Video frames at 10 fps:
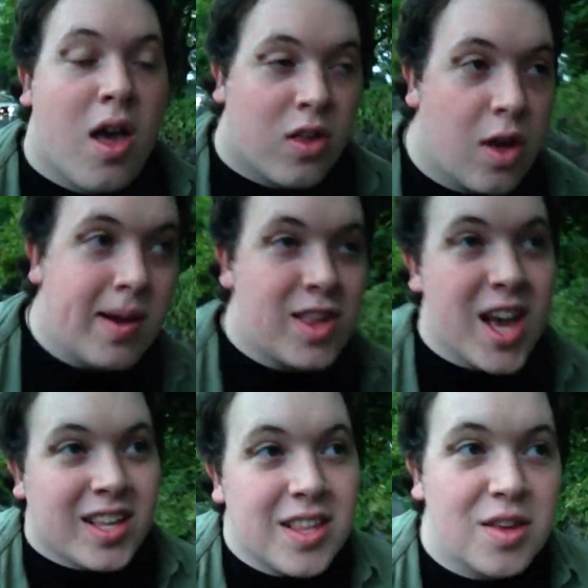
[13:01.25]
So I
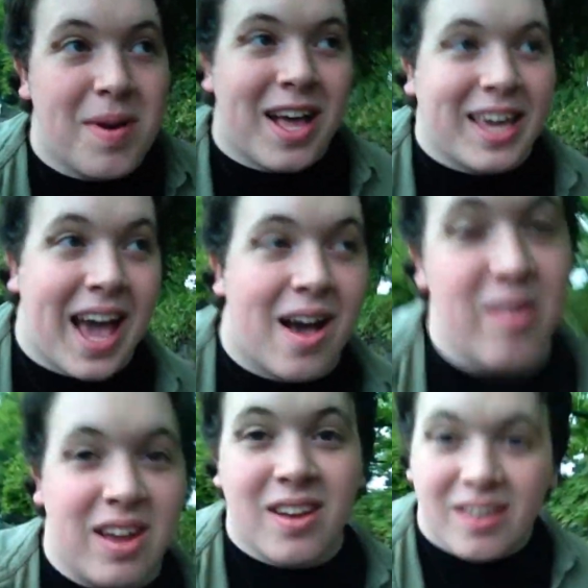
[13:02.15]
checked into my
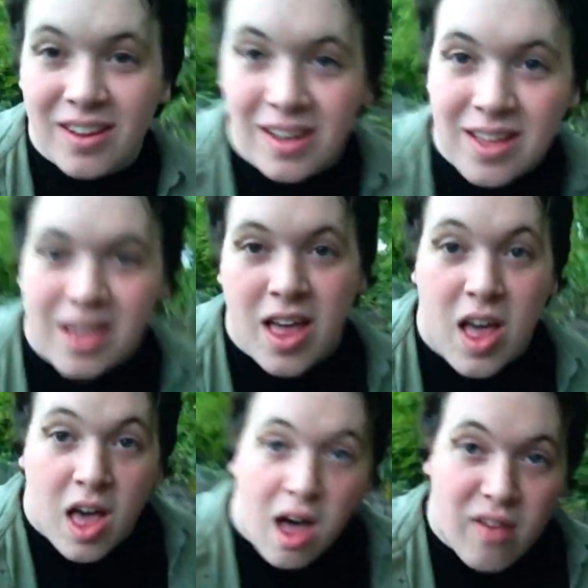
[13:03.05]
account.
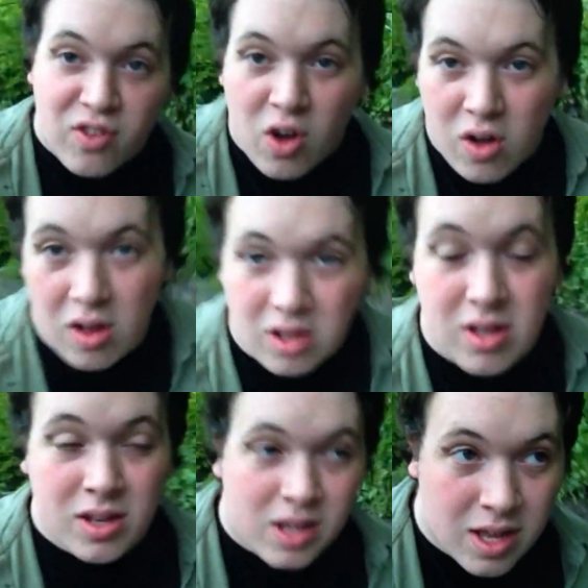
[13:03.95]
I've got
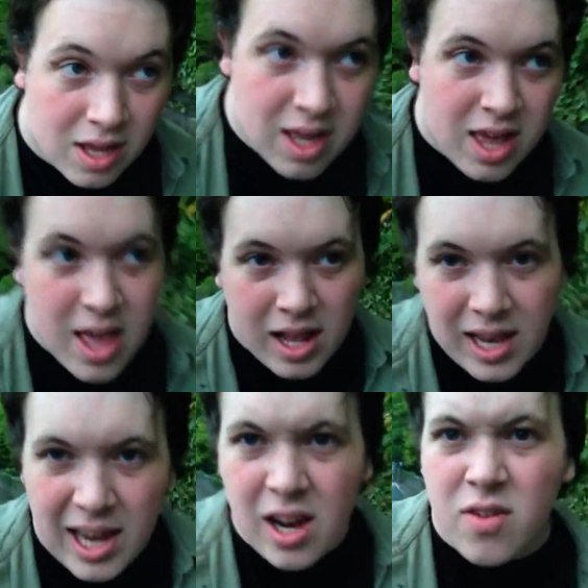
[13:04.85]
a
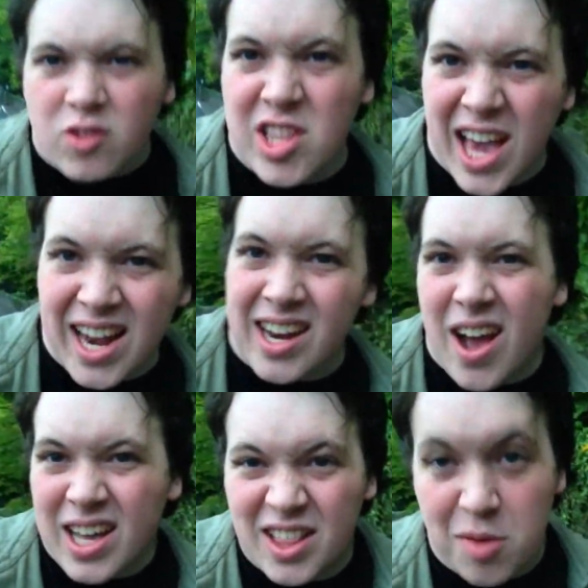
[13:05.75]
little over a tenner
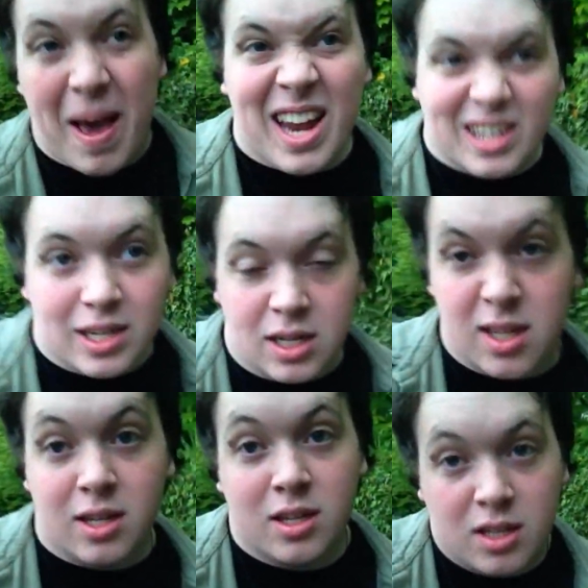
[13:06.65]
that I can spend.
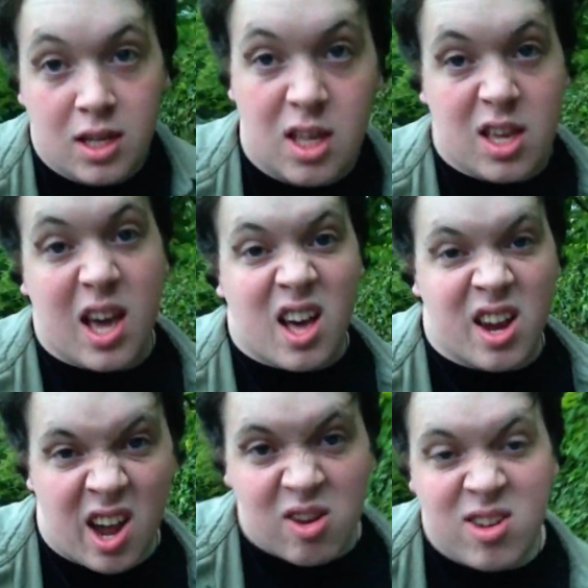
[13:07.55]
Yeah, I
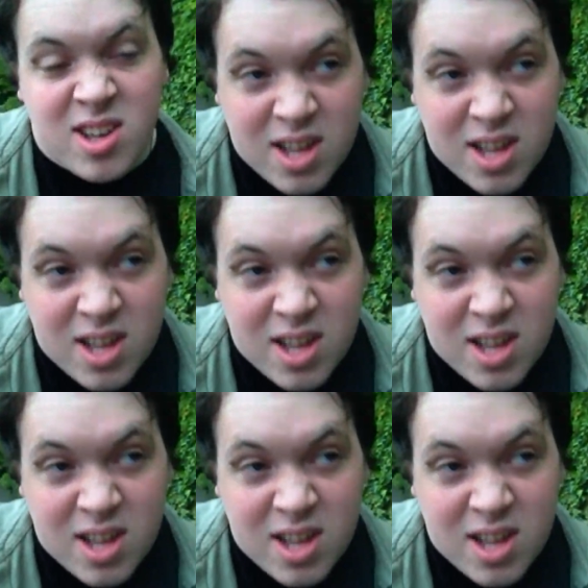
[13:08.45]
know.